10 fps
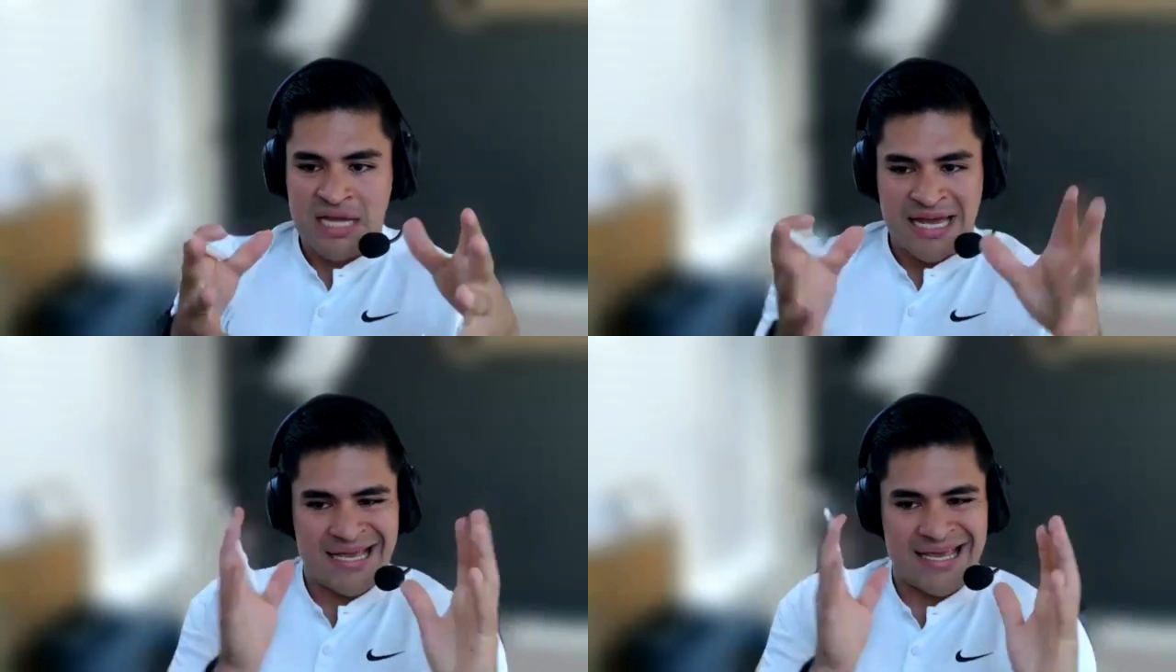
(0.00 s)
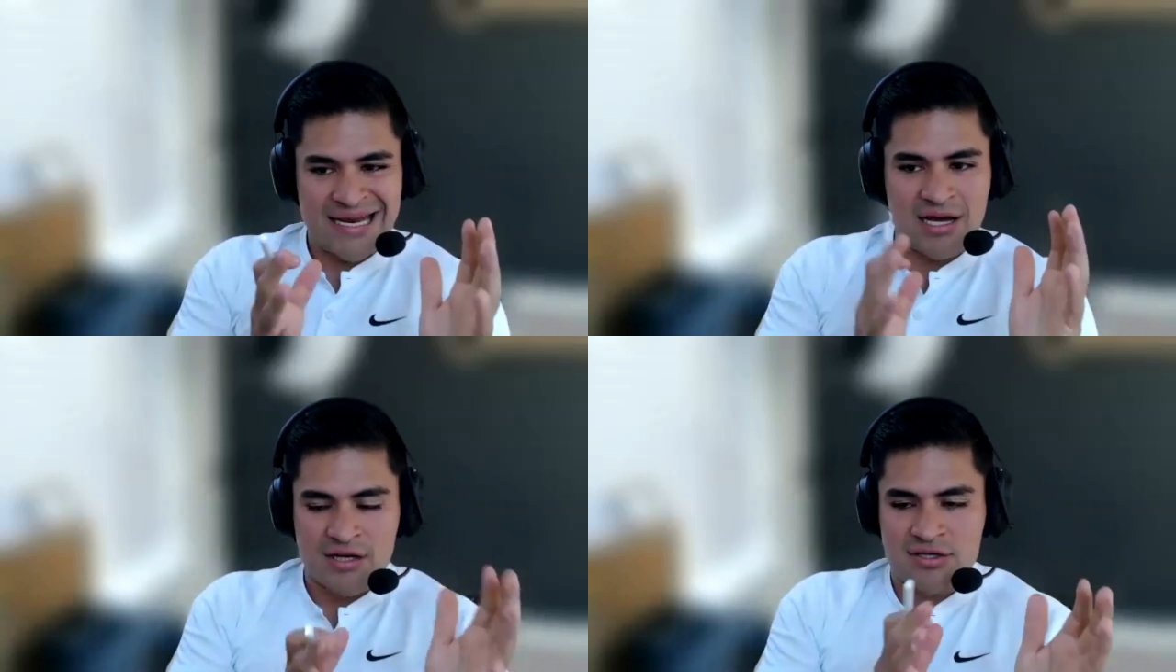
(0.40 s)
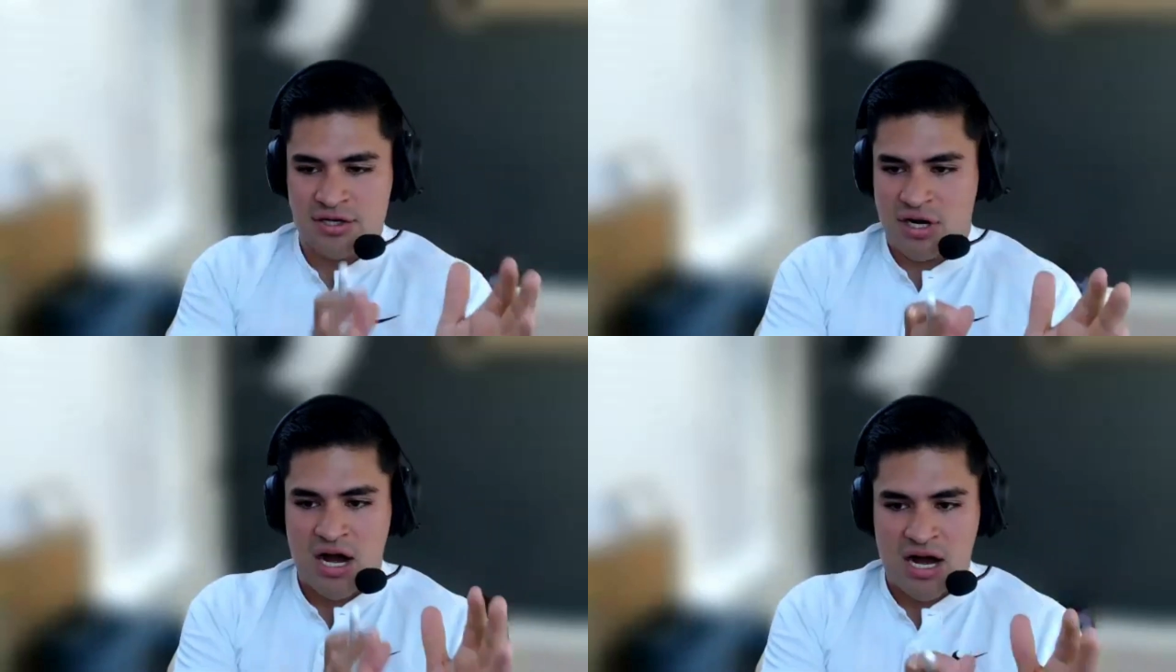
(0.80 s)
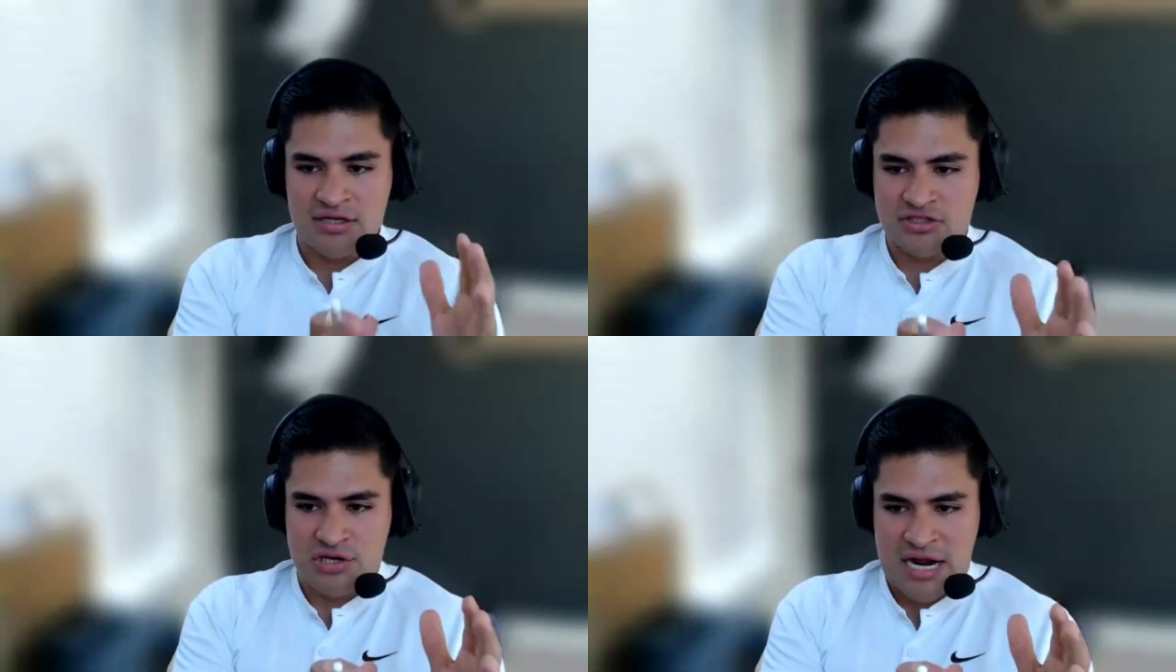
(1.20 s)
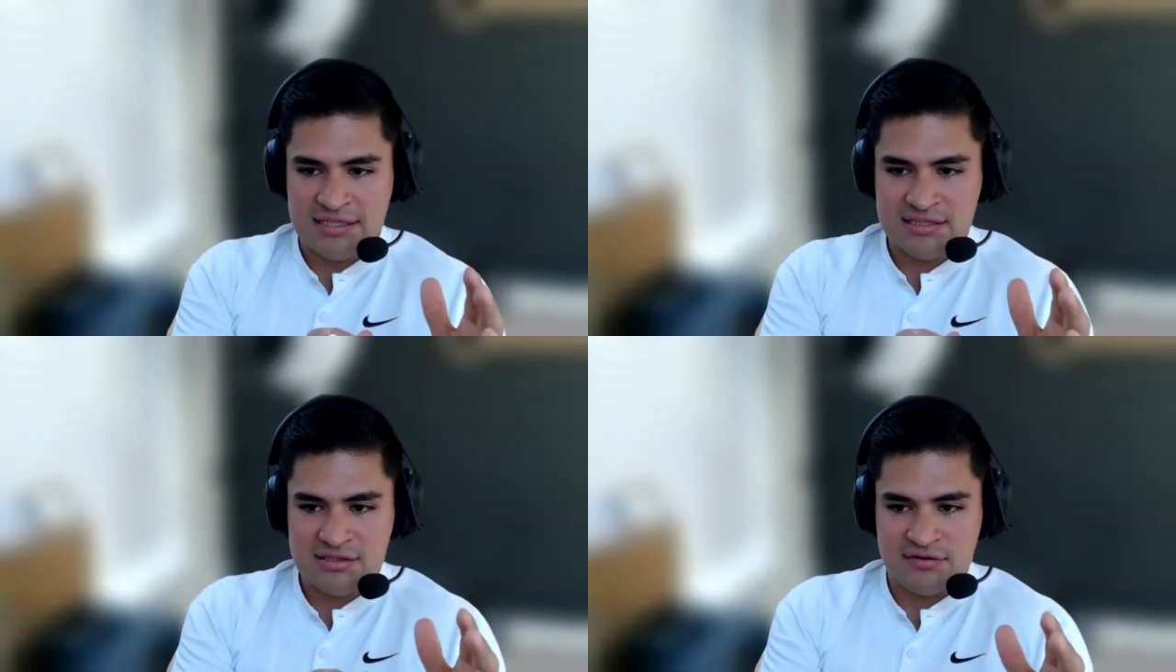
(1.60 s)
and get it under
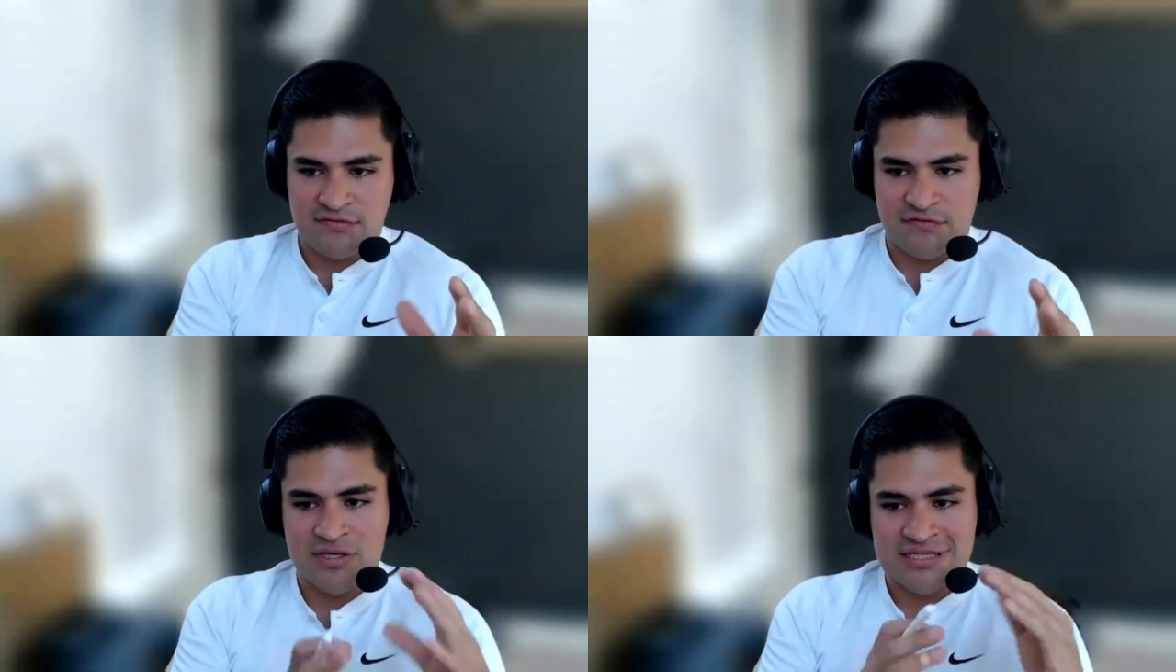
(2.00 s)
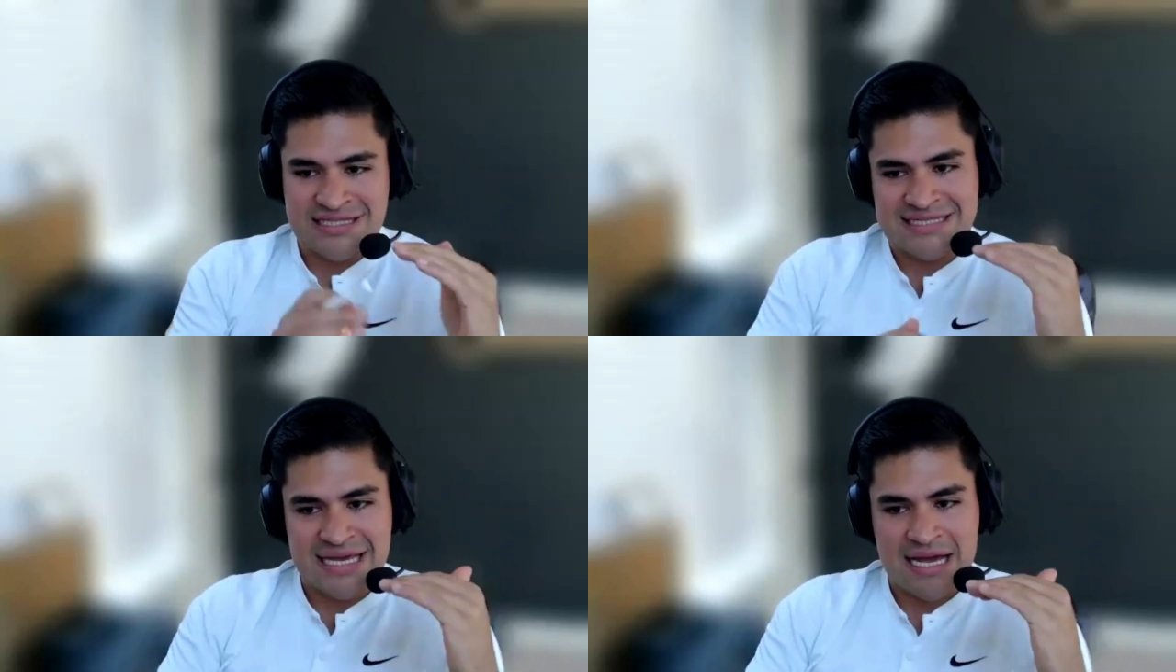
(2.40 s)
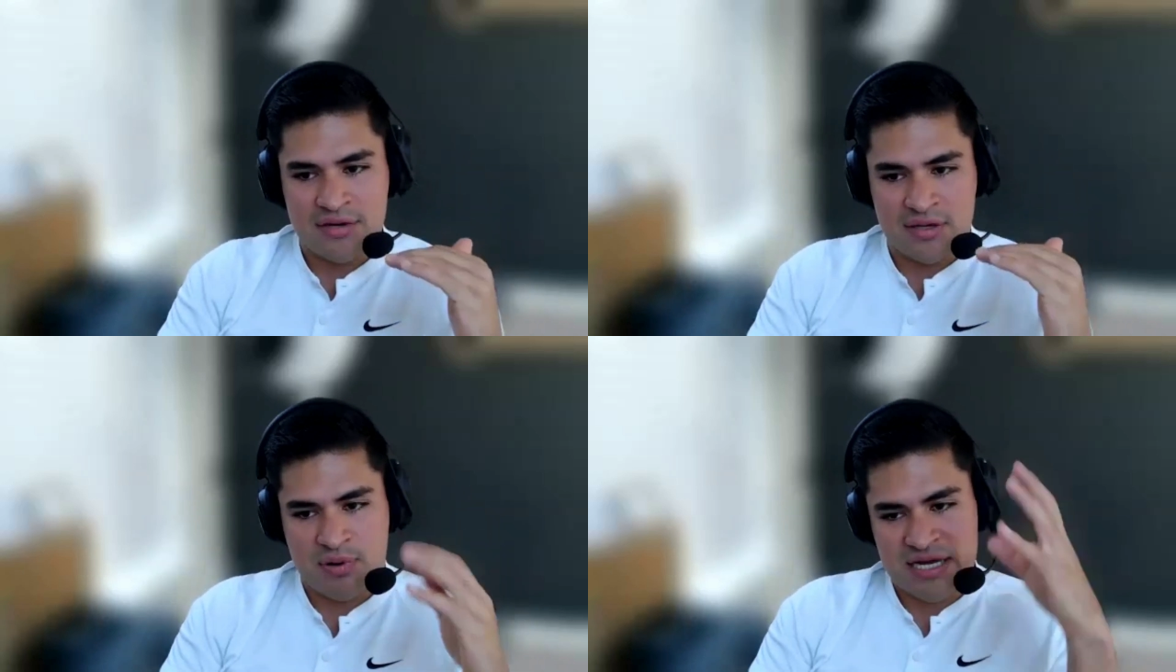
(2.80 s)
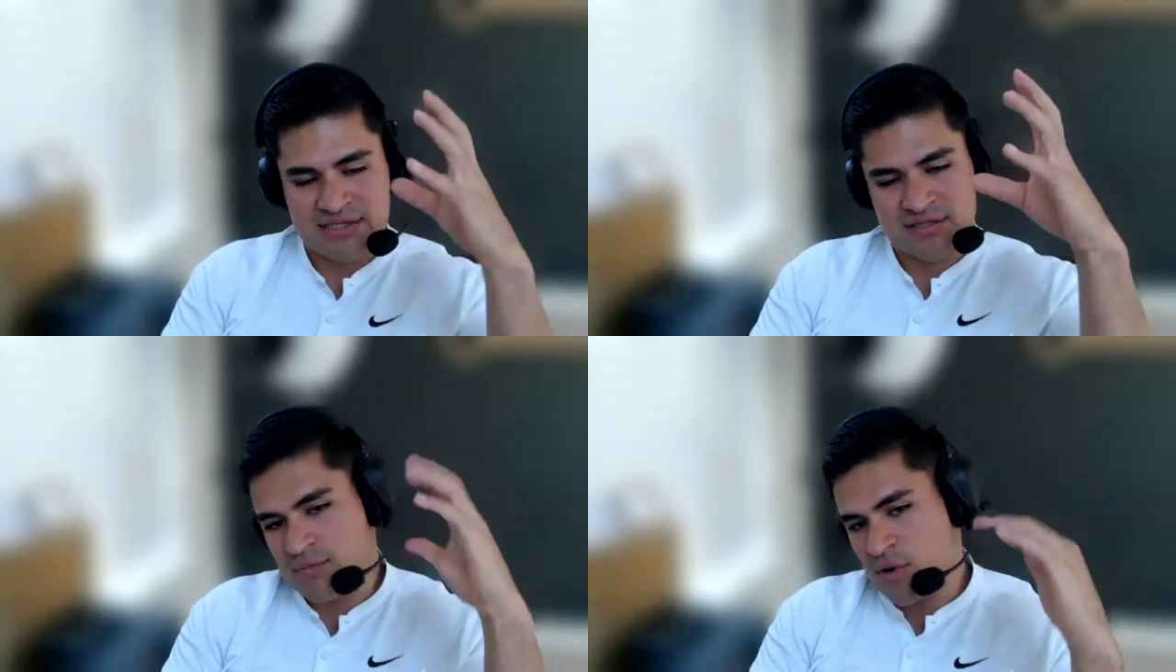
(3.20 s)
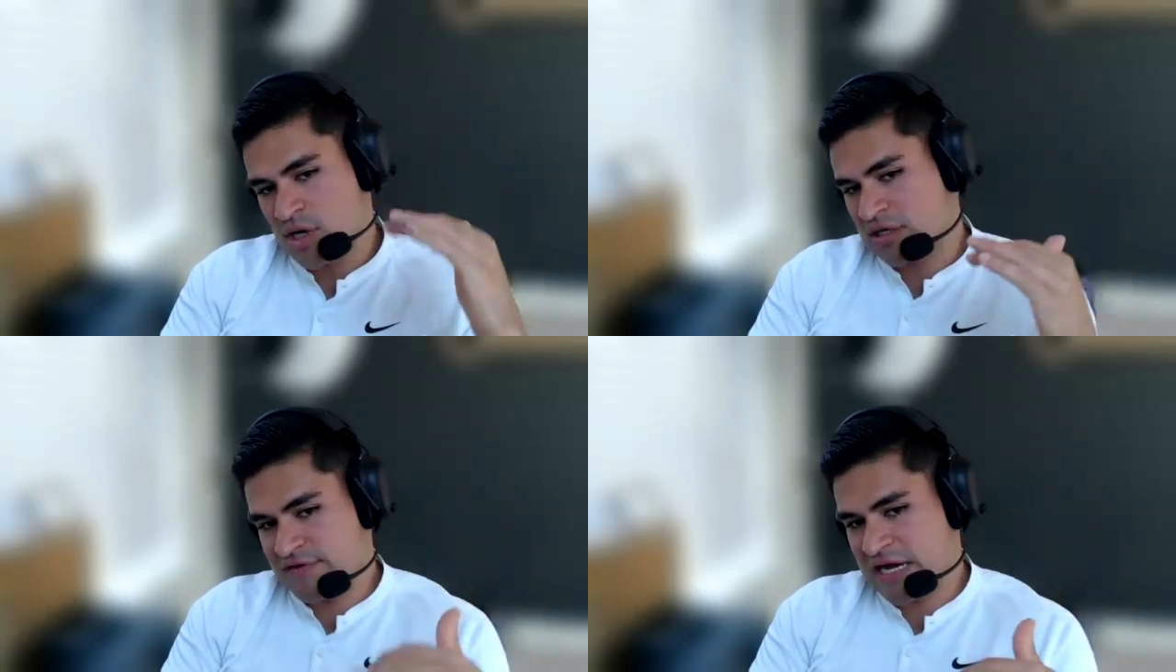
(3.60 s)
contract for a discounted price under
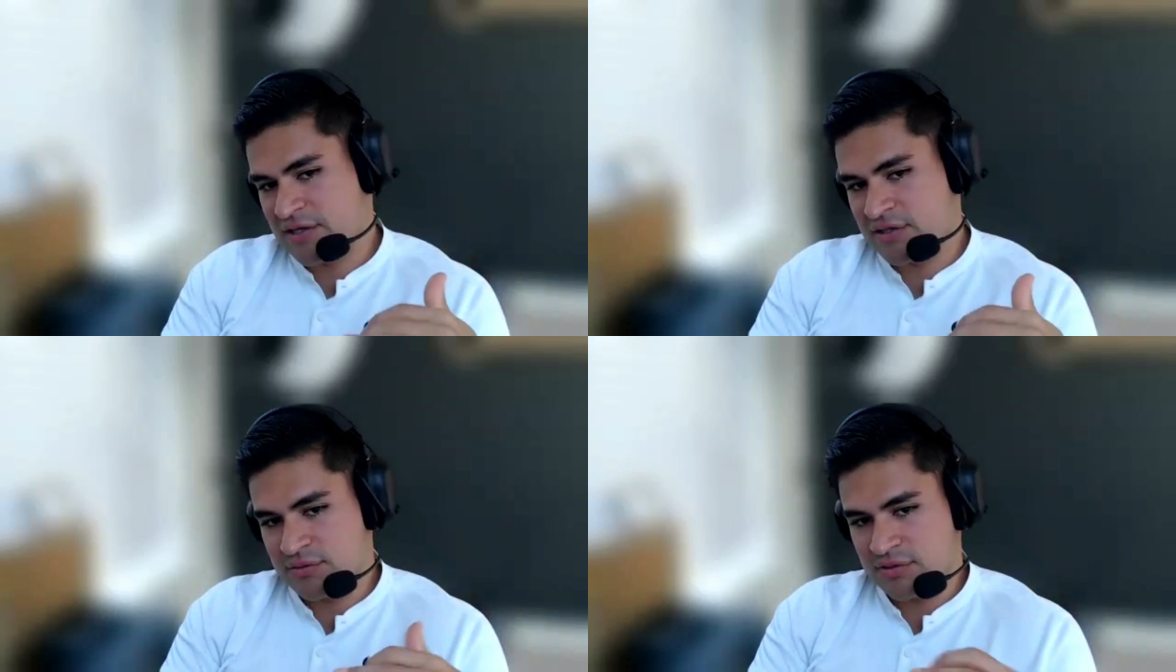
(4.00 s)
market value,